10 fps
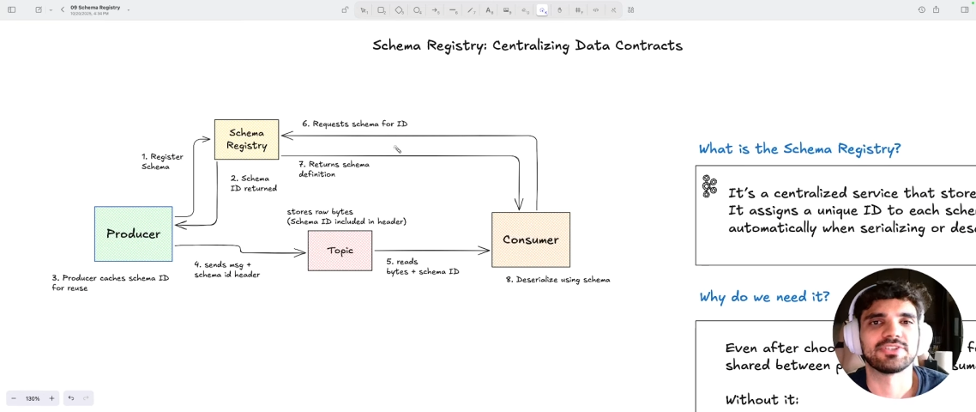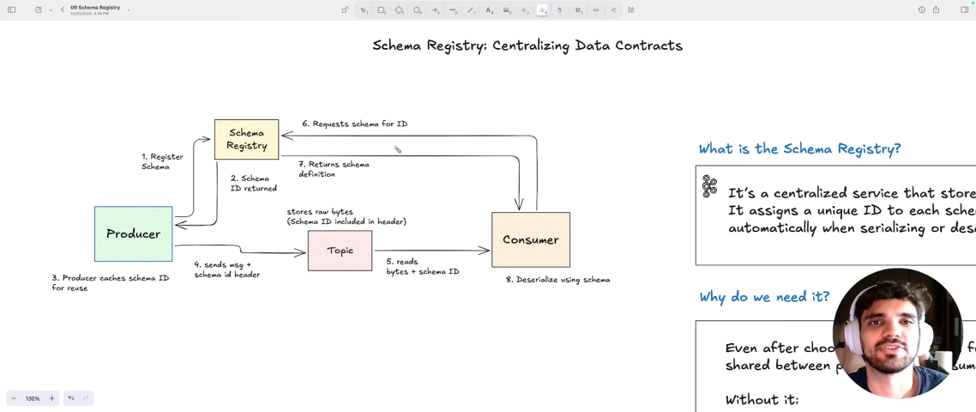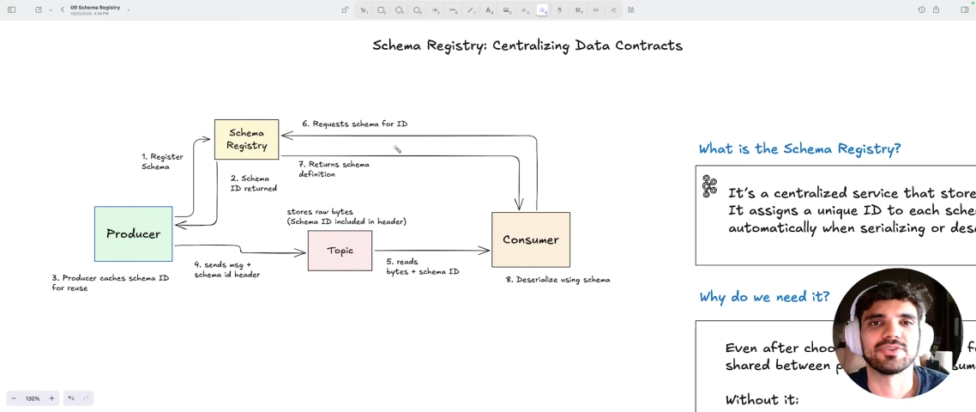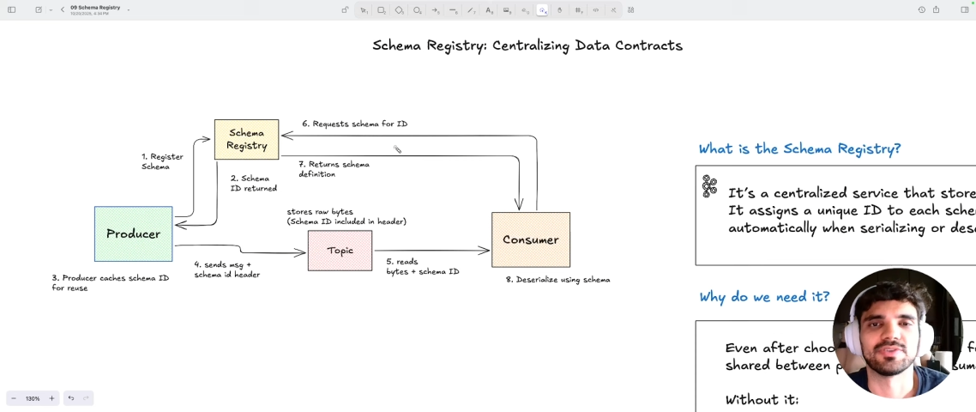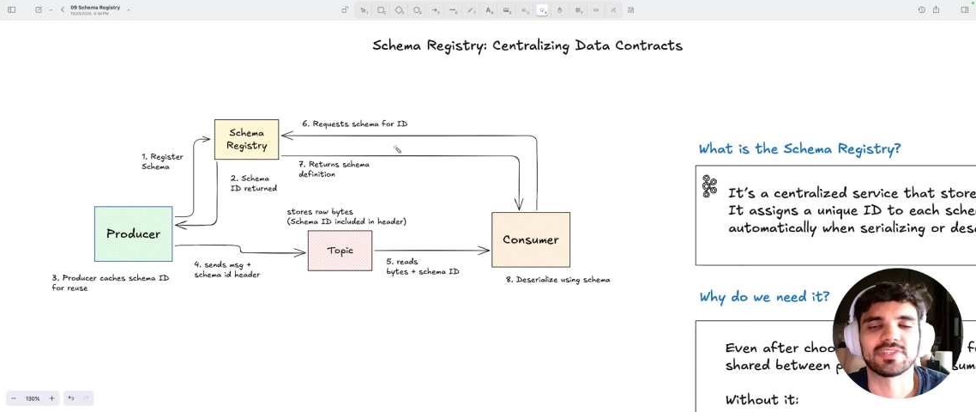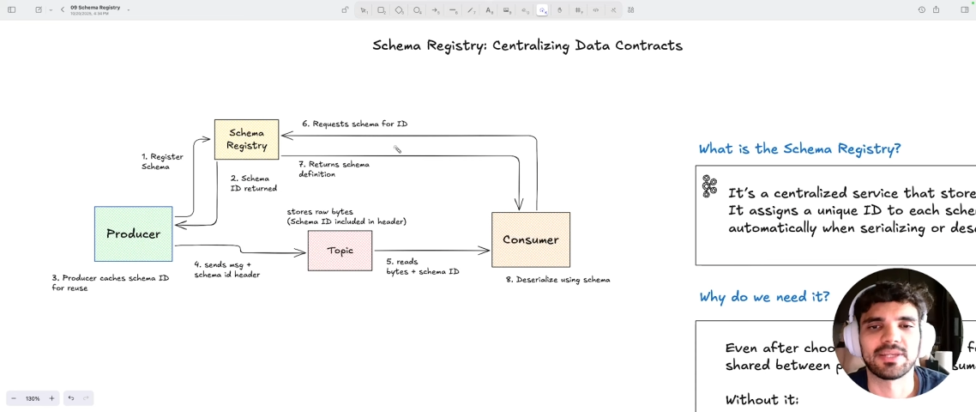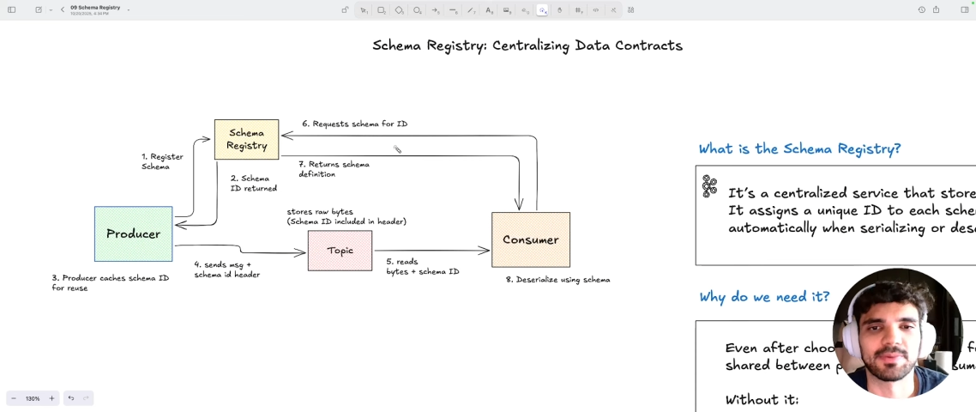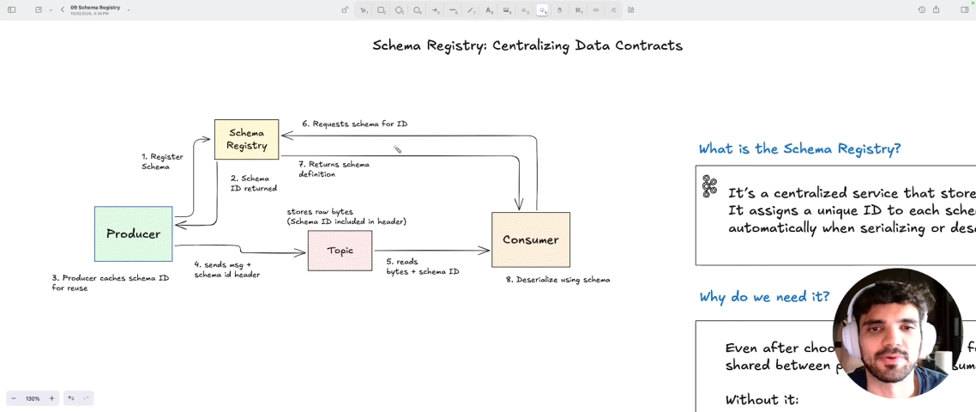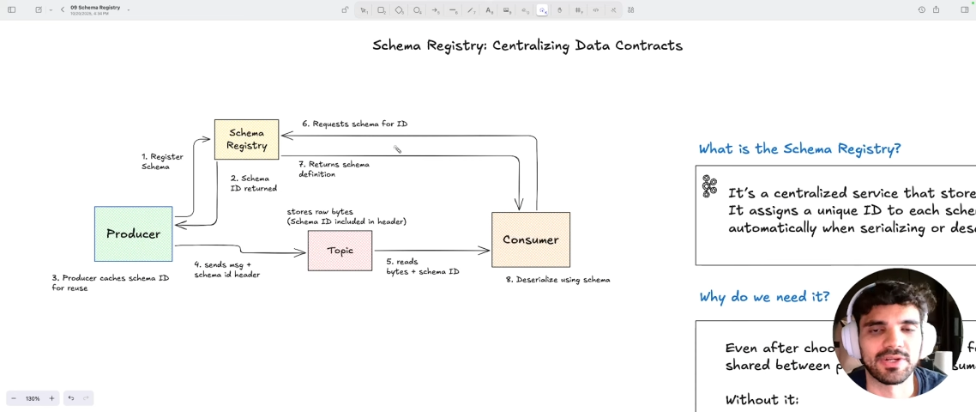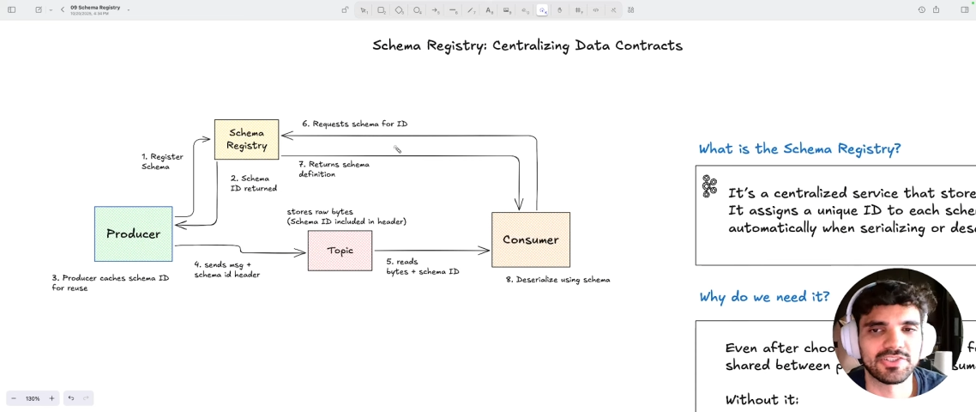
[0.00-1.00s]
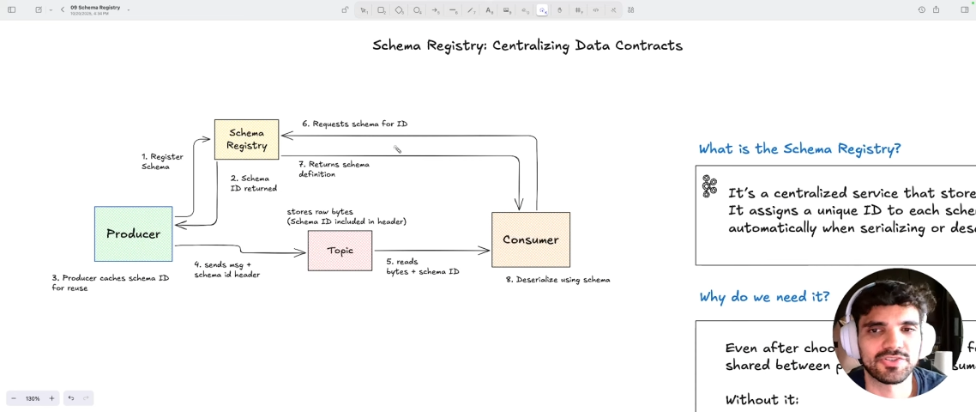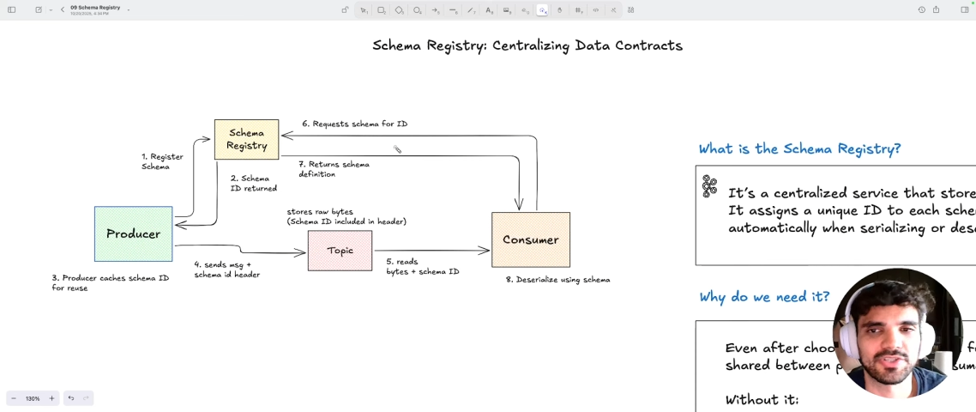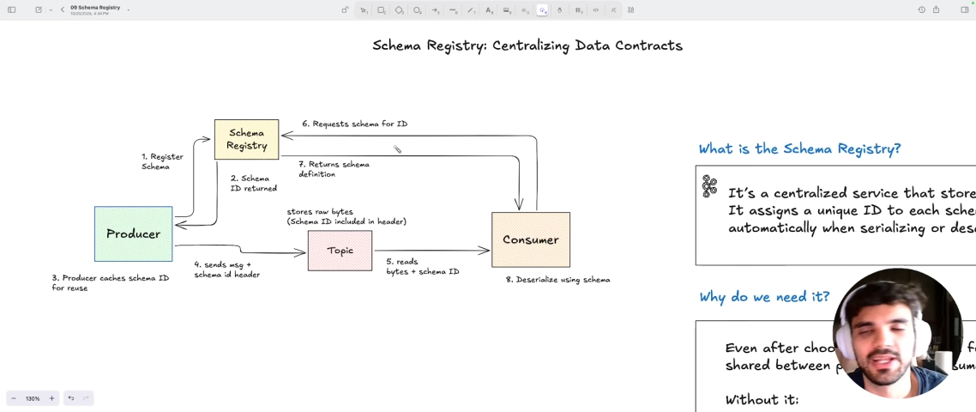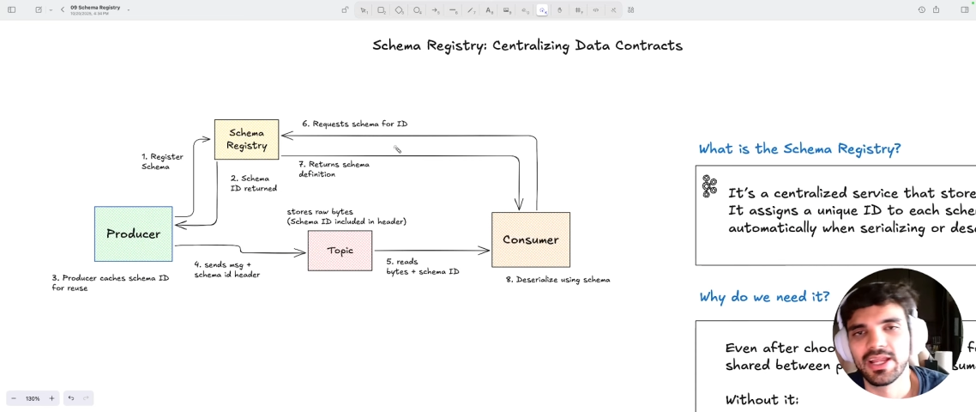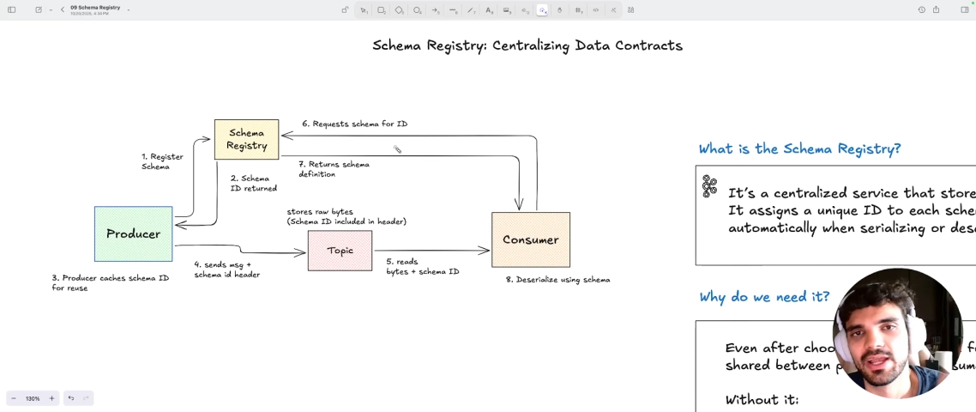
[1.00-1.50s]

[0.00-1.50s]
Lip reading: to schema registry,